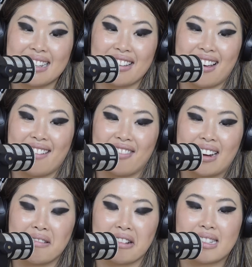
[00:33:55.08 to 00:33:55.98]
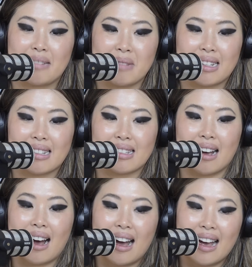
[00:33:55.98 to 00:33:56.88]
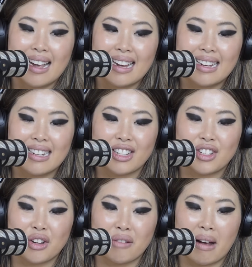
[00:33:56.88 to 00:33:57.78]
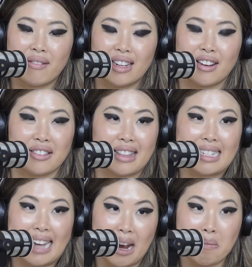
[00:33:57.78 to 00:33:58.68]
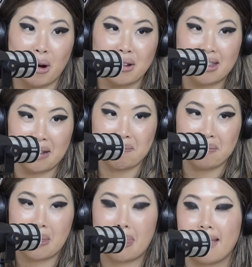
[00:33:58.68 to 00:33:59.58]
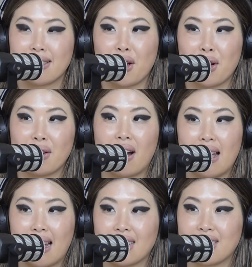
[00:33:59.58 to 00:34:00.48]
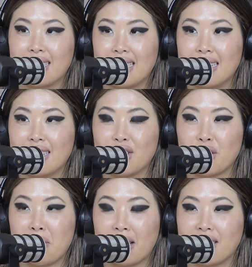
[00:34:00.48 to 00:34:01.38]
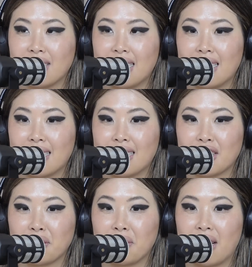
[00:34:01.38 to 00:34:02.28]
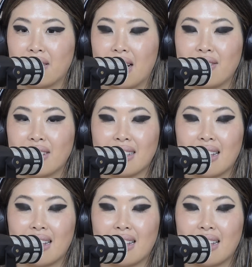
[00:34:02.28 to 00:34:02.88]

a funny question, because I do my videos on the day I post them. So I actually do all my content just whenever I feel